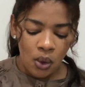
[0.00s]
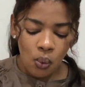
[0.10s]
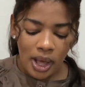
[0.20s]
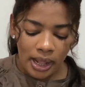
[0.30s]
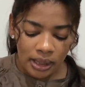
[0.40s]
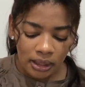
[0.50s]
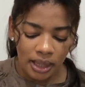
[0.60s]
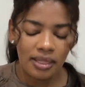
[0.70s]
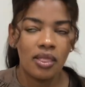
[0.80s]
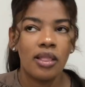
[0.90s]

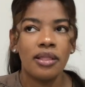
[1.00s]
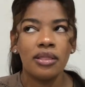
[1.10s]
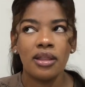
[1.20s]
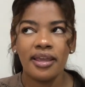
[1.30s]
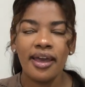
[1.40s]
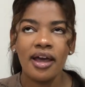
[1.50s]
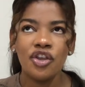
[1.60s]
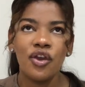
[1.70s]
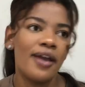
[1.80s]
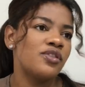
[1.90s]
Well, here
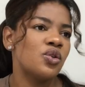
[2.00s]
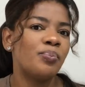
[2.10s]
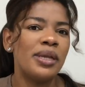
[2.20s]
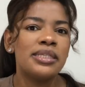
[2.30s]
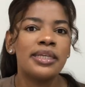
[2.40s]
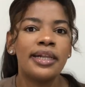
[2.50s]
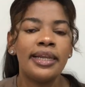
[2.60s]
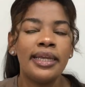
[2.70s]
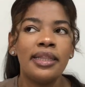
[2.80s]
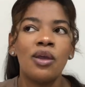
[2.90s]
you have to
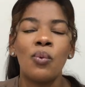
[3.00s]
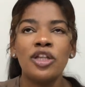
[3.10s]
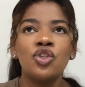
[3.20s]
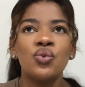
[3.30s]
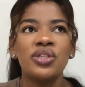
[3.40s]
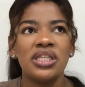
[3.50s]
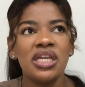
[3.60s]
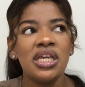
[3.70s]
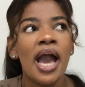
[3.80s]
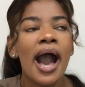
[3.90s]
basically, they want to
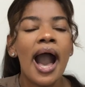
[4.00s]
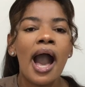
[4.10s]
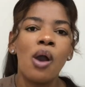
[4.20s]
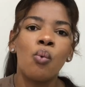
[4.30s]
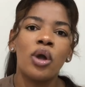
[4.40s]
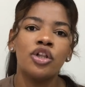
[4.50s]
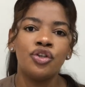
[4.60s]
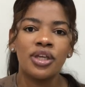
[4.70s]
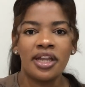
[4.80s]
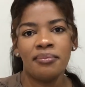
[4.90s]
see how well
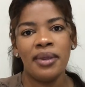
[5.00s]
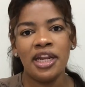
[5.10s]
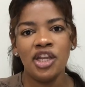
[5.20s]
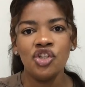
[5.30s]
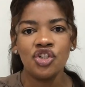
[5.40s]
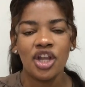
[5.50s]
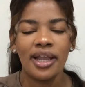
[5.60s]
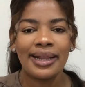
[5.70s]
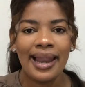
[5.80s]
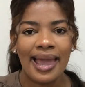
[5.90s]
you can manage
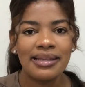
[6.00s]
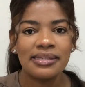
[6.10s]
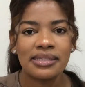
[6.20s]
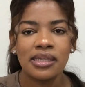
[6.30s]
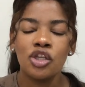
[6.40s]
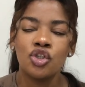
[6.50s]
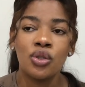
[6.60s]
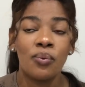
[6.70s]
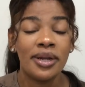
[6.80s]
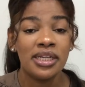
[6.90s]
a class. So
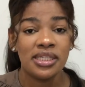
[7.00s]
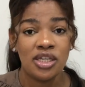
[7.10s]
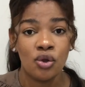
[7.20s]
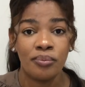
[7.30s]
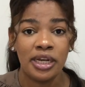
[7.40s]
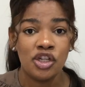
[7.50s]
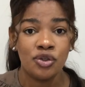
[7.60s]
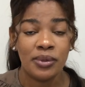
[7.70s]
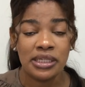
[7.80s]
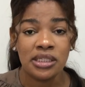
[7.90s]
they want to see your
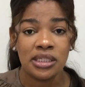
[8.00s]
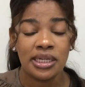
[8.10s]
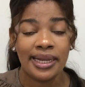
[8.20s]
management